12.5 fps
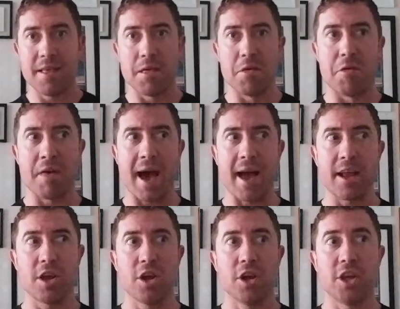
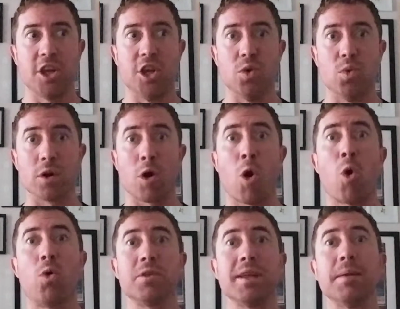that you were
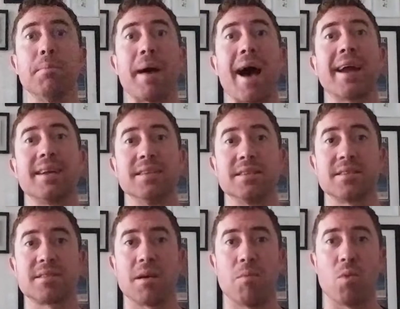holding back in
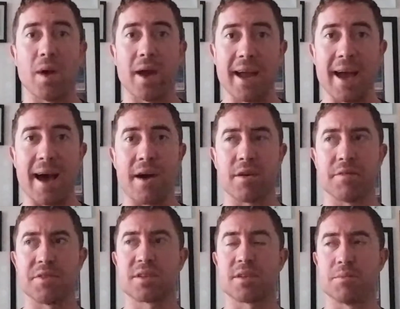some way out
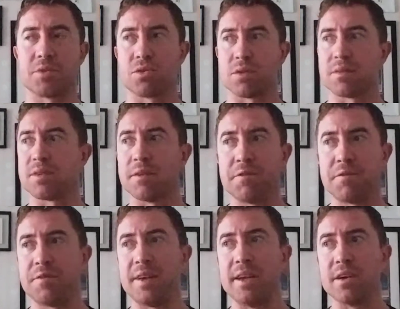of some sort of a
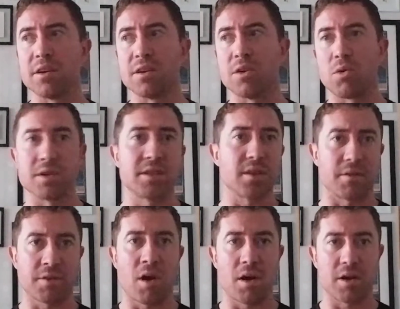fear or
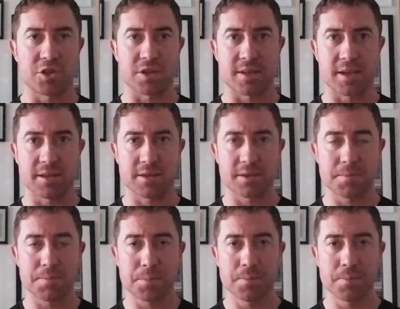self-consciousness.